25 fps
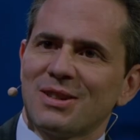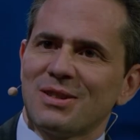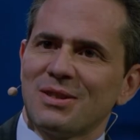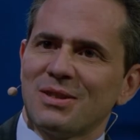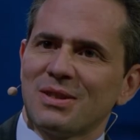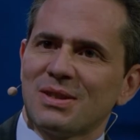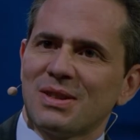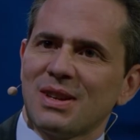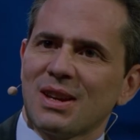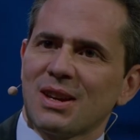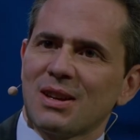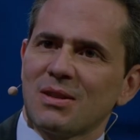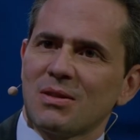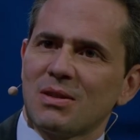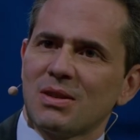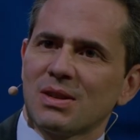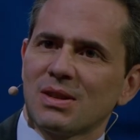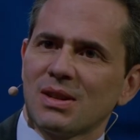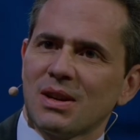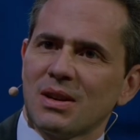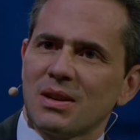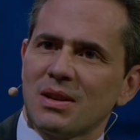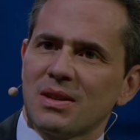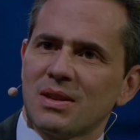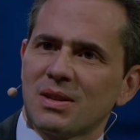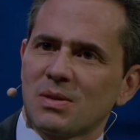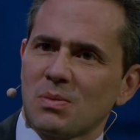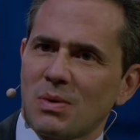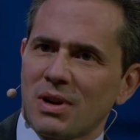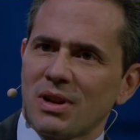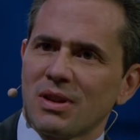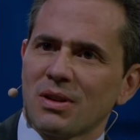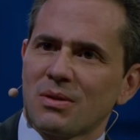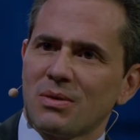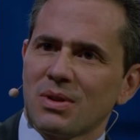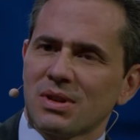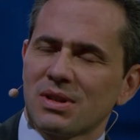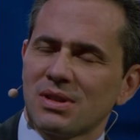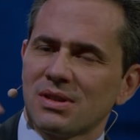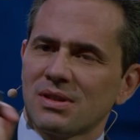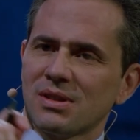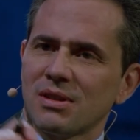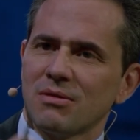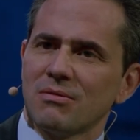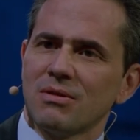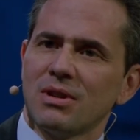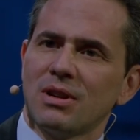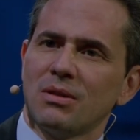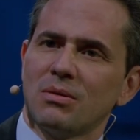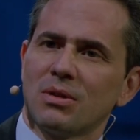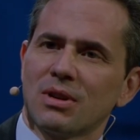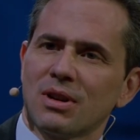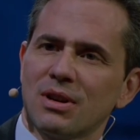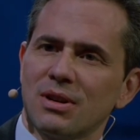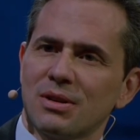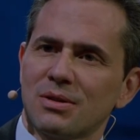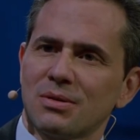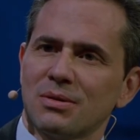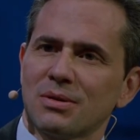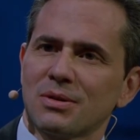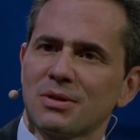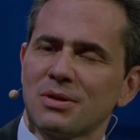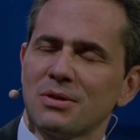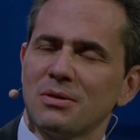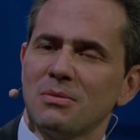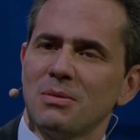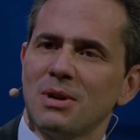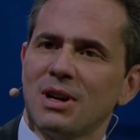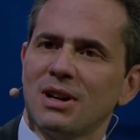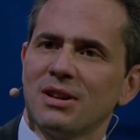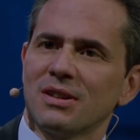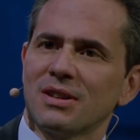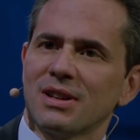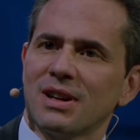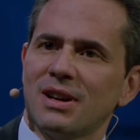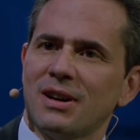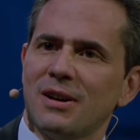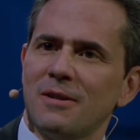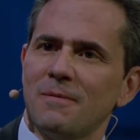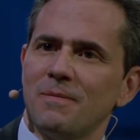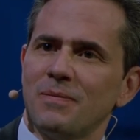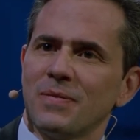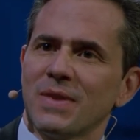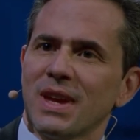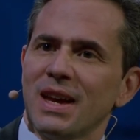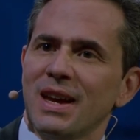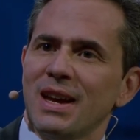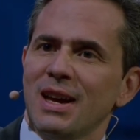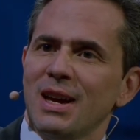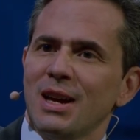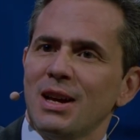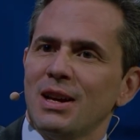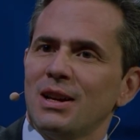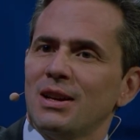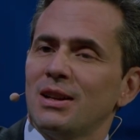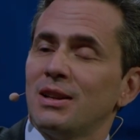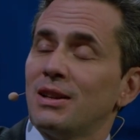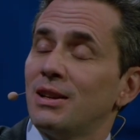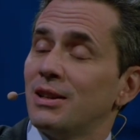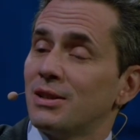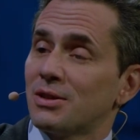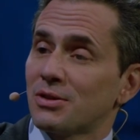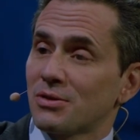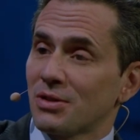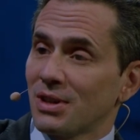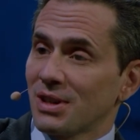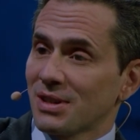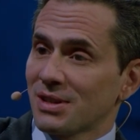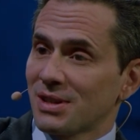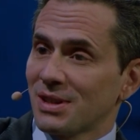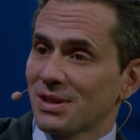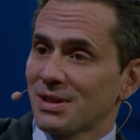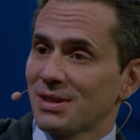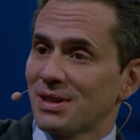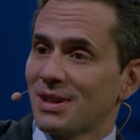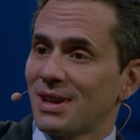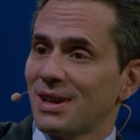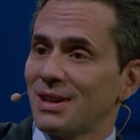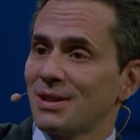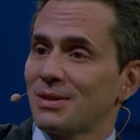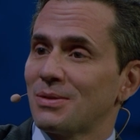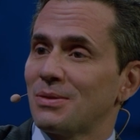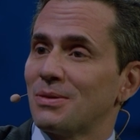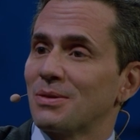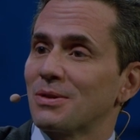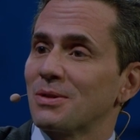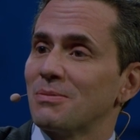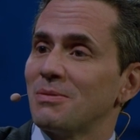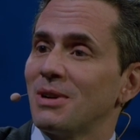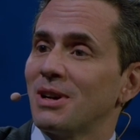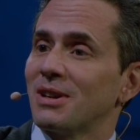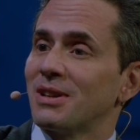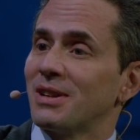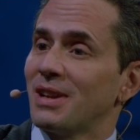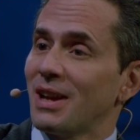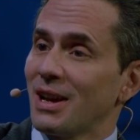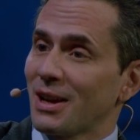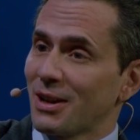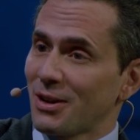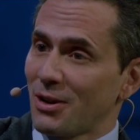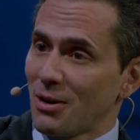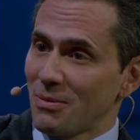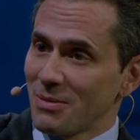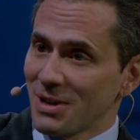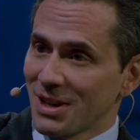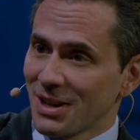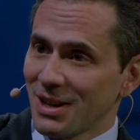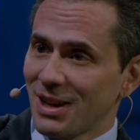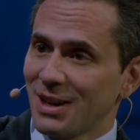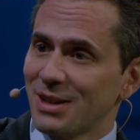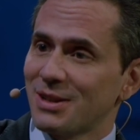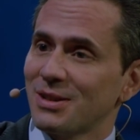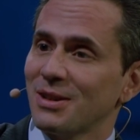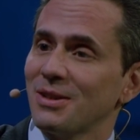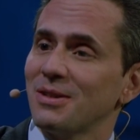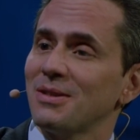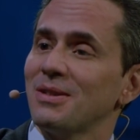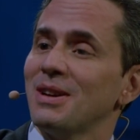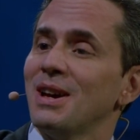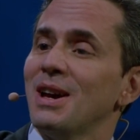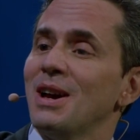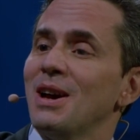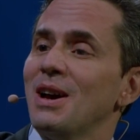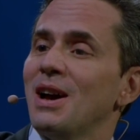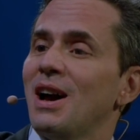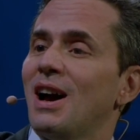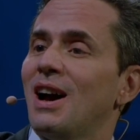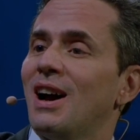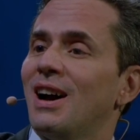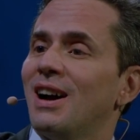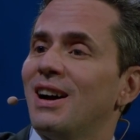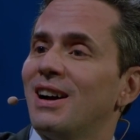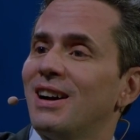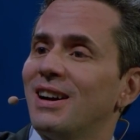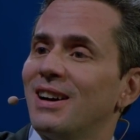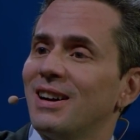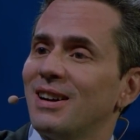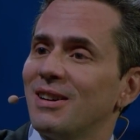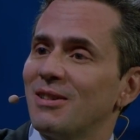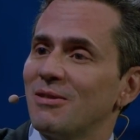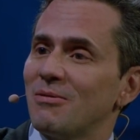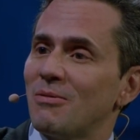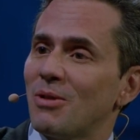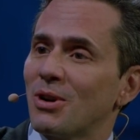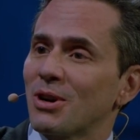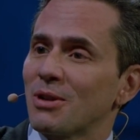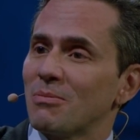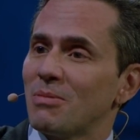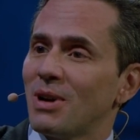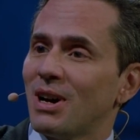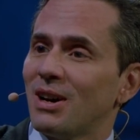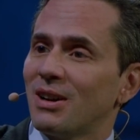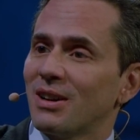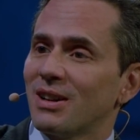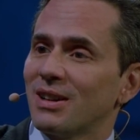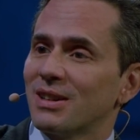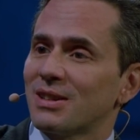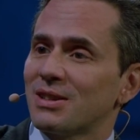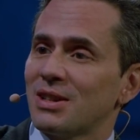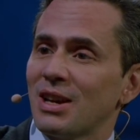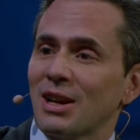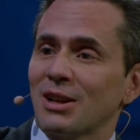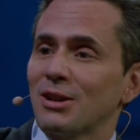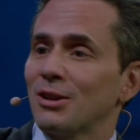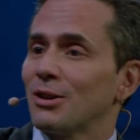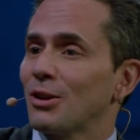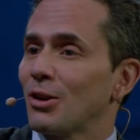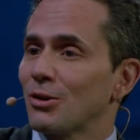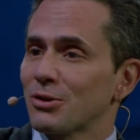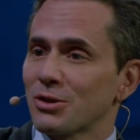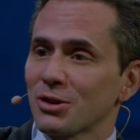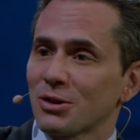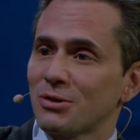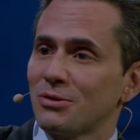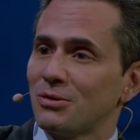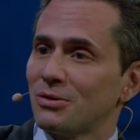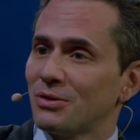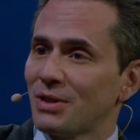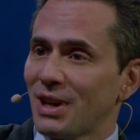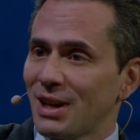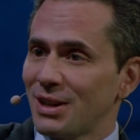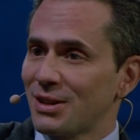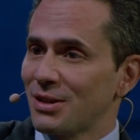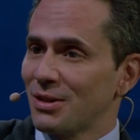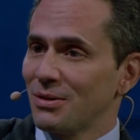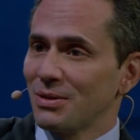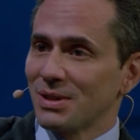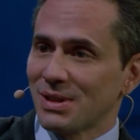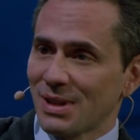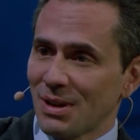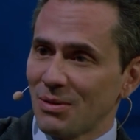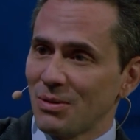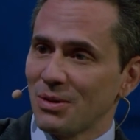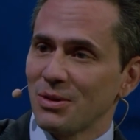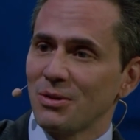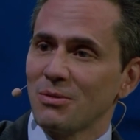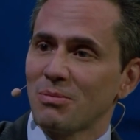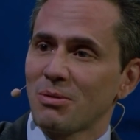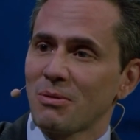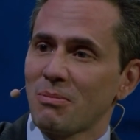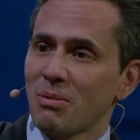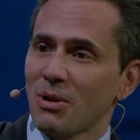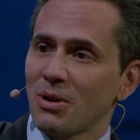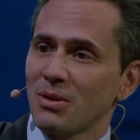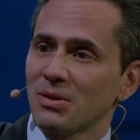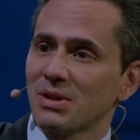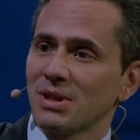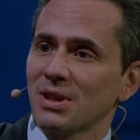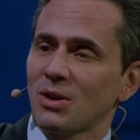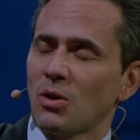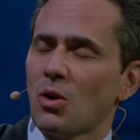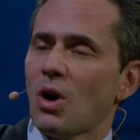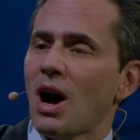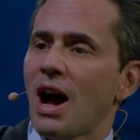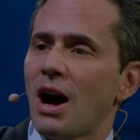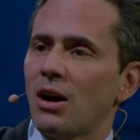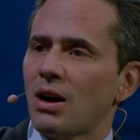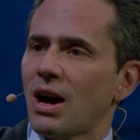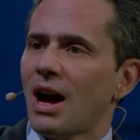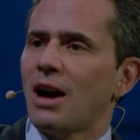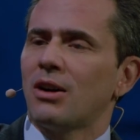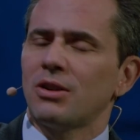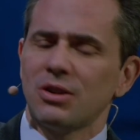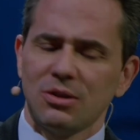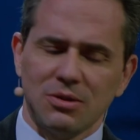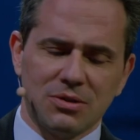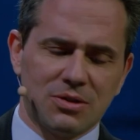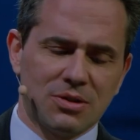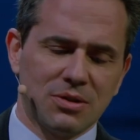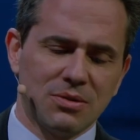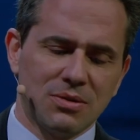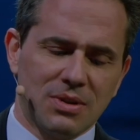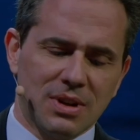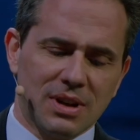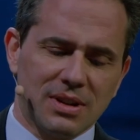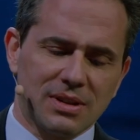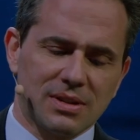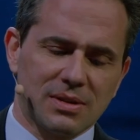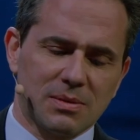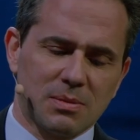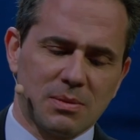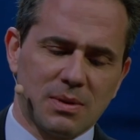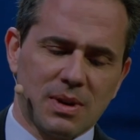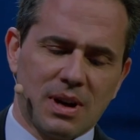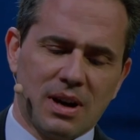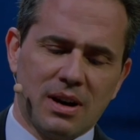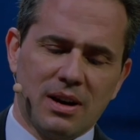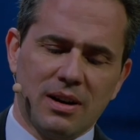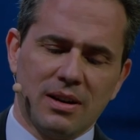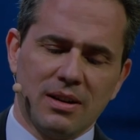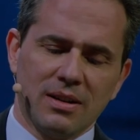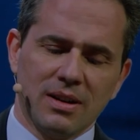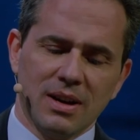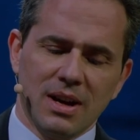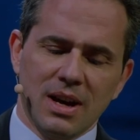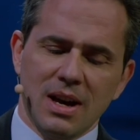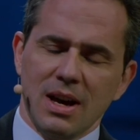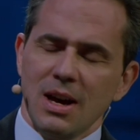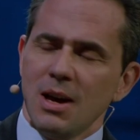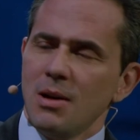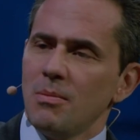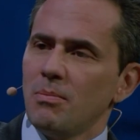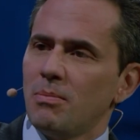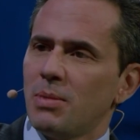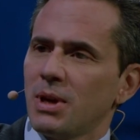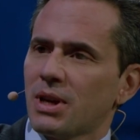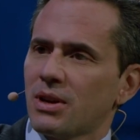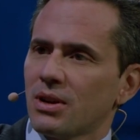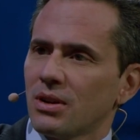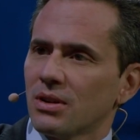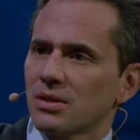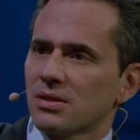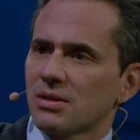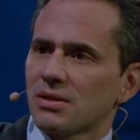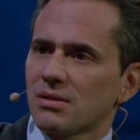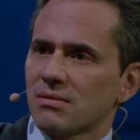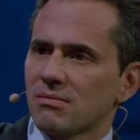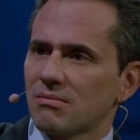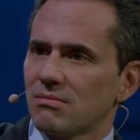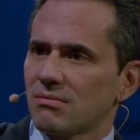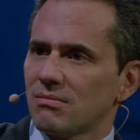to you in a second, because this is one of the questions I really wanted to talk to you about. Liz Truss yesterday talked about an economic NATO. What about a technological NATO? Is that what you're proposing? Or how do you do this? Because